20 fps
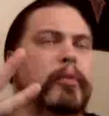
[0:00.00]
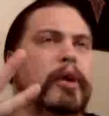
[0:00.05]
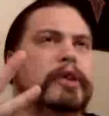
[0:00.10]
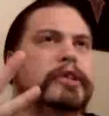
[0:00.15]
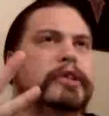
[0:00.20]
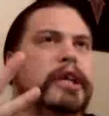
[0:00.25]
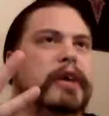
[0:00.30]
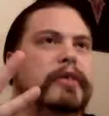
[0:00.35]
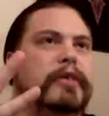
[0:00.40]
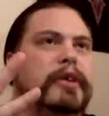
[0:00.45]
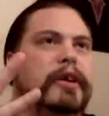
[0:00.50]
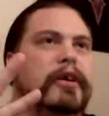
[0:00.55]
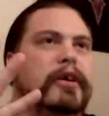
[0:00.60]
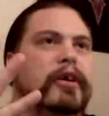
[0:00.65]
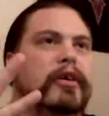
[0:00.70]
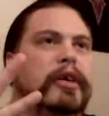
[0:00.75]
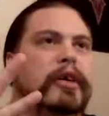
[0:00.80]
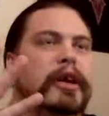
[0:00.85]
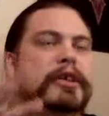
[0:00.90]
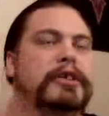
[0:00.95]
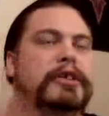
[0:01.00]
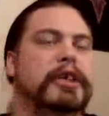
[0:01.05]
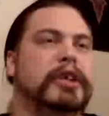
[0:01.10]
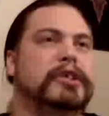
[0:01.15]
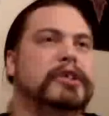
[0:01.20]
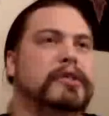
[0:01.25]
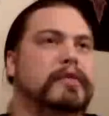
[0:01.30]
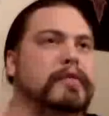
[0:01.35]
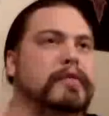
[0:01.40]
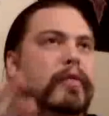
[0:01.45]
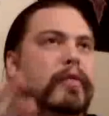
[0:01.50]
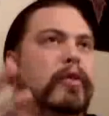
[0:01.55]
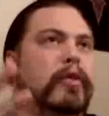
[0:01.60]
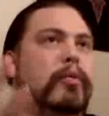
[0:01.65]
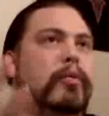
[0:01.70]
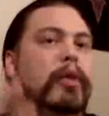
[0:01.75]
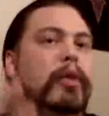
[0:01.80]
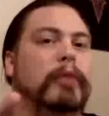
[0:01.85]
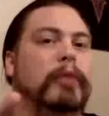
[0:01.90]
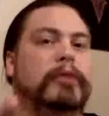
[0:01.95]
it went downhill. And season
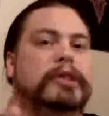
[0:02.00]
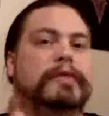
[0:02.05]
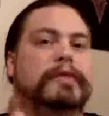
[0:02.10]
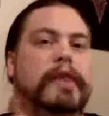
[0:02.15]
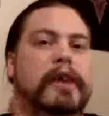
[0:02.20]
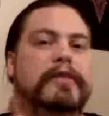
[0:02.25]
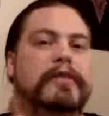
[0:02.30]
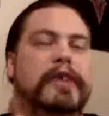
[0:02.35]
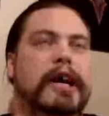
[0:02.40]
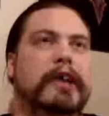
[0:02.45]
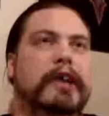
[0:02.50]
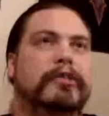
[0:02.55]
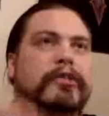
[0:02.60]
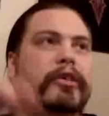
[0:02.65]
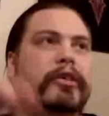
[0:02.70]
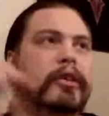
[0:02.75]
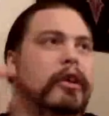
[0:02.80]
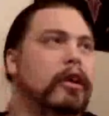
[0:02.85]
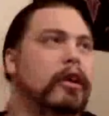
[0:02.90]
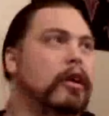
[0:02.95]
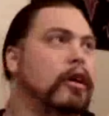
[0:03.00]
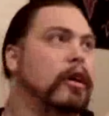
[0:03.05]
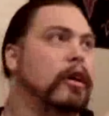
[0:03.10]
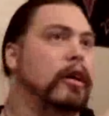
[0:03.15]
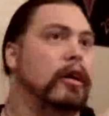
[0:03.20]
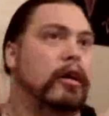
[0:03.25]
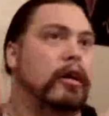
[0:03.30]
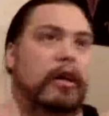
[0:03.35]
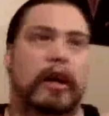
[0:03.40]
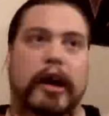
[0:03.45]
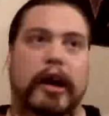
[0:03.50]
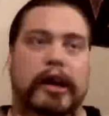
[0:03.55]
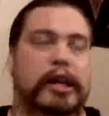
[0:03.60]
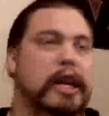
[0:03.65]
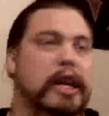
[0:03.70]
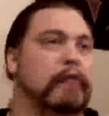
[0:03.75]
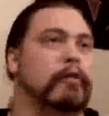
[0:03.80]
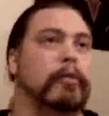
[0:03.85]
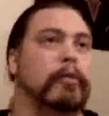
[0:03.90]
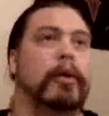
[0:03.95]
4, while it was fantastic, I
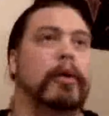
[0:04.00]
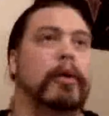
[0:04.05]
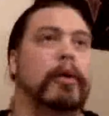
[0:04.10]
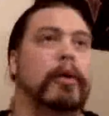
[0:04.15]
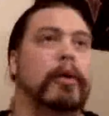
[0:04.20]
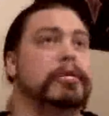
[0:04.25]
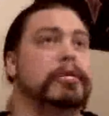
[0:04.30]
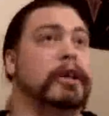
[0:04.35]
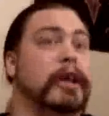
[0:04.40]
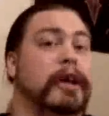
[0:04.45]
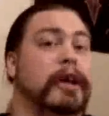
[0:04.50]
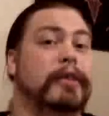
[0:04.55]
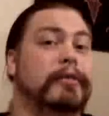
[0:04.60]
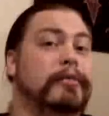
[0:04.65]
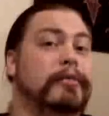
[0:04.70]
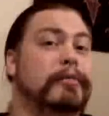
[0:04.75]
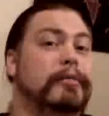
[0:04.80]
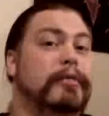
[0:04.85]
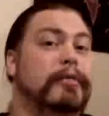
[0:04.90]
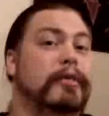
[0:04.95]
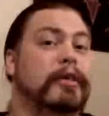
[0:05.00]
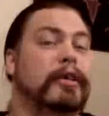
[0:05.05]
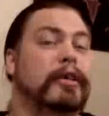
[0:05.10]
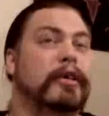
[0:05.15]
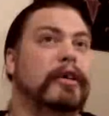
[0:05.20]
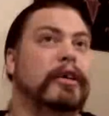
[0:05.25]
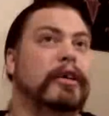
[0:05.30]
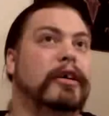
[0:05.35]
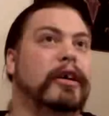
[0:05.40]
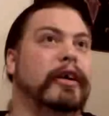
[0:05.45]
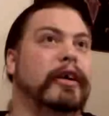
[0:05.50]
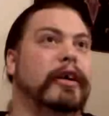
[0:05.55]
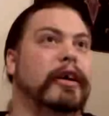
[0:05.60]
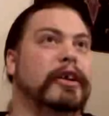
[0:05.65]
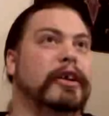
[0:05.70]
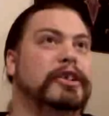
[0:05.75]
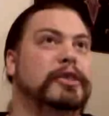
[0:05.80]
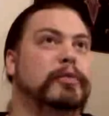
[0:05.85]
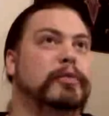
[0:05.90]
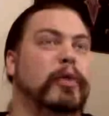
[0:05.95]
can never watch it again.
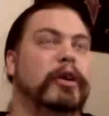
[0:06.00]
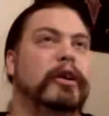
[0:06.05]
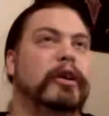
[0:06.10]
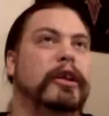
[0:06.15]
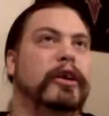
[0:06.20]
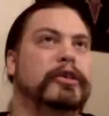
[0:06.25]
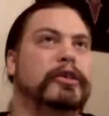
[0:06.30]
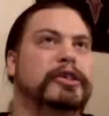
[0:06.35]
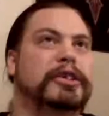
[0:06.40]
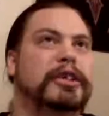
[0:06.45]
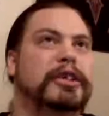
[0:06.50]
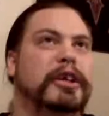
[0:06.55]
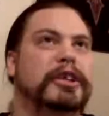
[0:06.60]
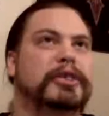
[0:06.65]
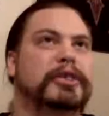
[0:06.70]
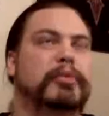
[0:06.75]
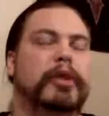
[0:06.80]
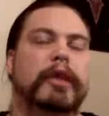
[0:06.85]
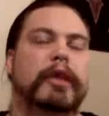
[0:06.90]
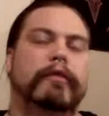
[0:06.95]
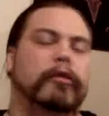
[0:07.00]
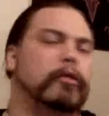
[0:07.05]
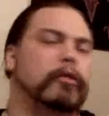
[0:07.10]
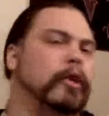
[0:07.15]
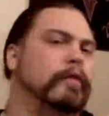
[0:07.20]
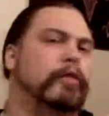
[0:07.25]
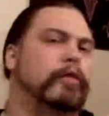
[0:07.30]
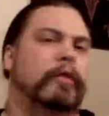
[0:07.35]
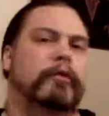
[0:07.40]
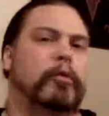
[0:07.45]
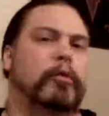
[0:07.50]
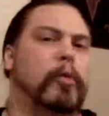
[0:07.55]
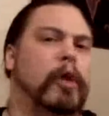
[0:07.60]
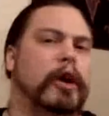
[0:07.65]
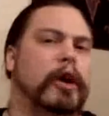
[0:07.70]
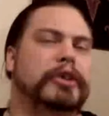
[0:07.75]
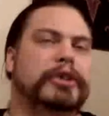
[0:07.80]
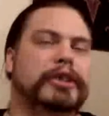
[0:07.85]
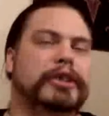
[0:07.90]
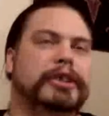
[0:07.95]
It's one of those things where if you're ever
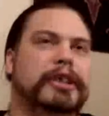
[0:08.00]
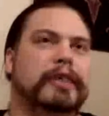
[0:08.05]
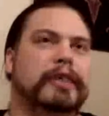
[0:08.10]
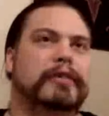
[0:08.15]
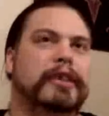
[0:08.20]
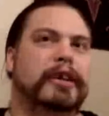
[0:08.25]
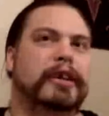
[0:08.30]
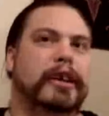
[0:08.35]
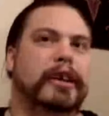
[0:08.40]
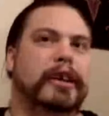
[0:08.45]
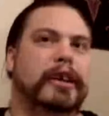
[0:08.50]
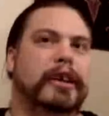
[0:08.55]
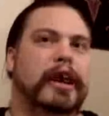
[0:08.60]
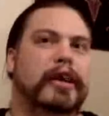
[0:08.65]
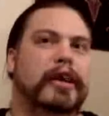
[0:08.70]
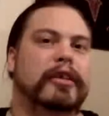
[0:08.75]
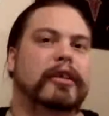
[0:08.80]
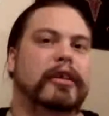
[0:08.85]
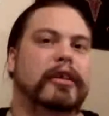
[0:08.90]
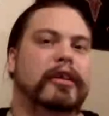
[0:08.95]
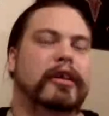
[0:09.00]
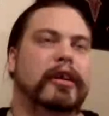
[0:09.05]
watching something that